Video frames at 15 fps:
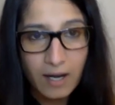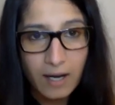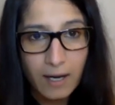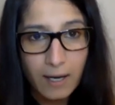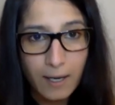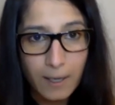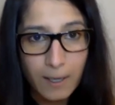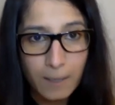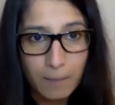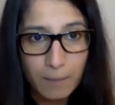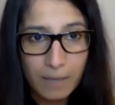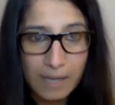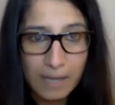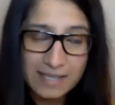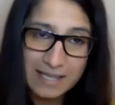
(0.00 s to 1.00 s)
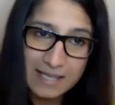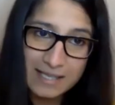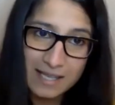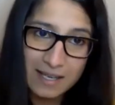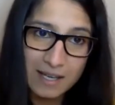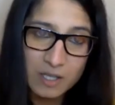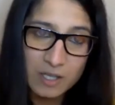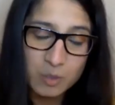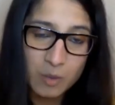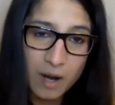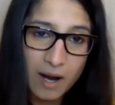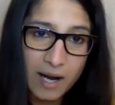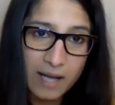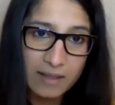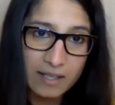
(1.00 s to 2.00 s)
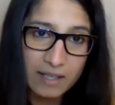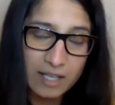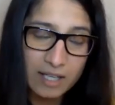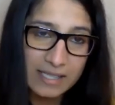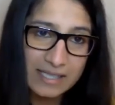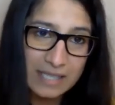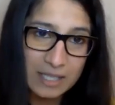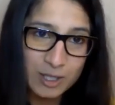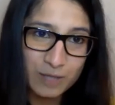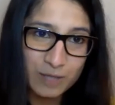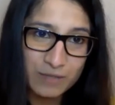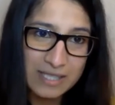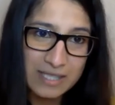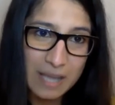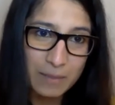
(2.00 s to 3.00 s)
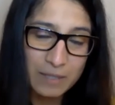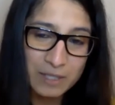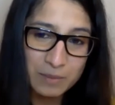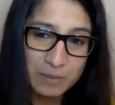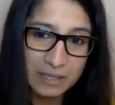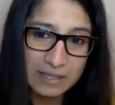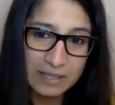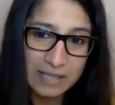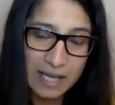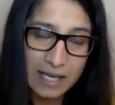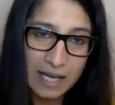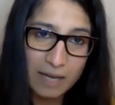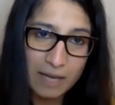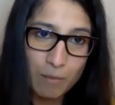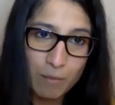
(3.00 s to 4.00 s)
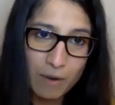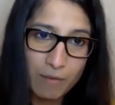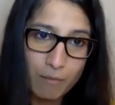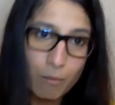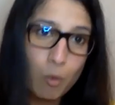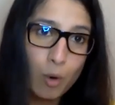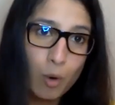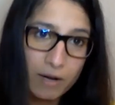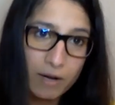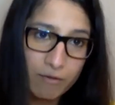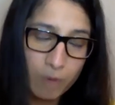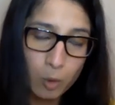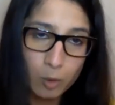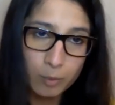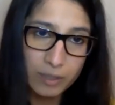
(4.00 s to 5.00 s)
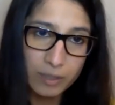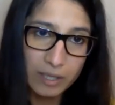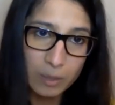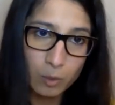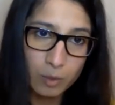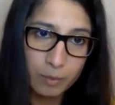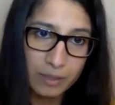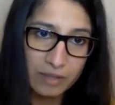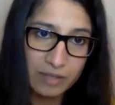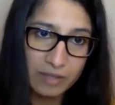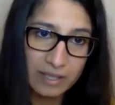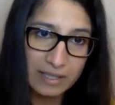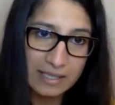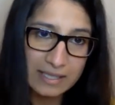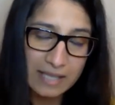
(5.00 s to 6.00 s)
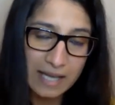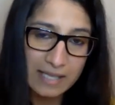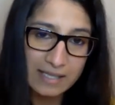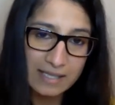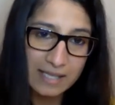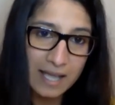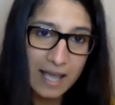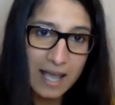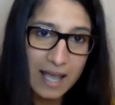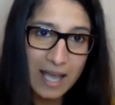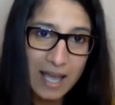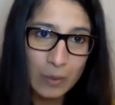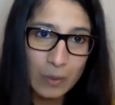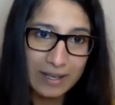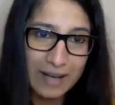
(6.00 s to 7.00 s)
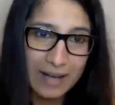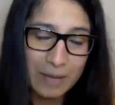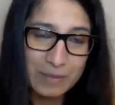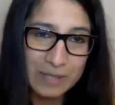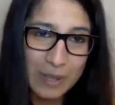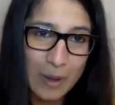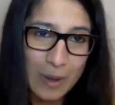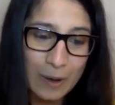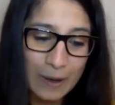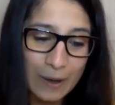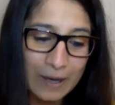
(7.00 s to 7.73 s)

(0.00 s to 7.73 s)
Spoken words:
But as I said, yes, we are in the early stages of establishment, and more info will be released as and when it comes along.